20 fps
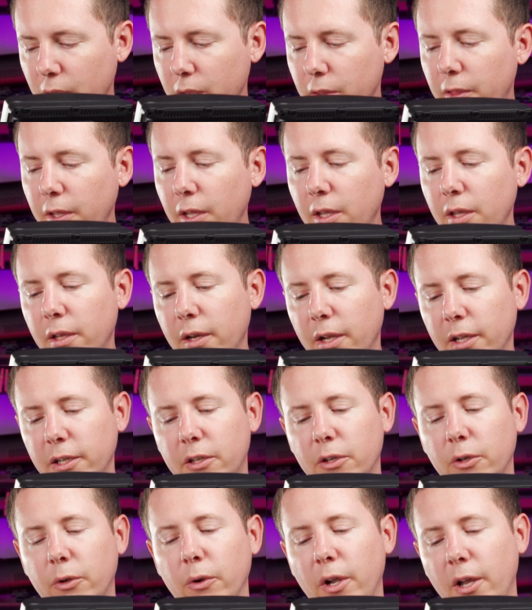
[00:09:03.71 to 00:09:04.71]
Then I
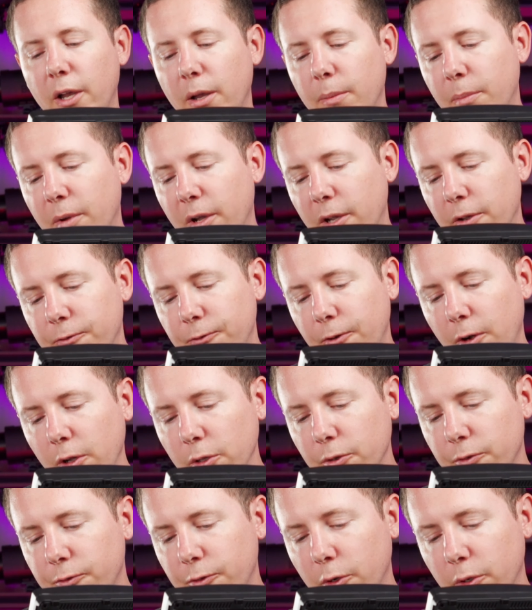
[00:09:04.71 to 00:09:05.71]
can grab my
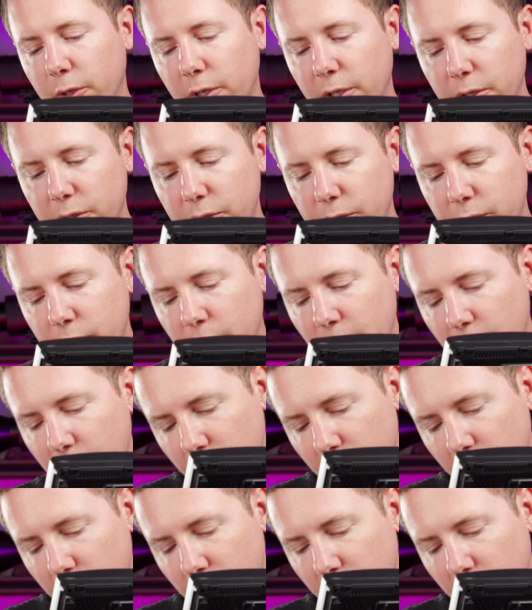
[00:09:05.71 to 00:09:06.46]
follow focus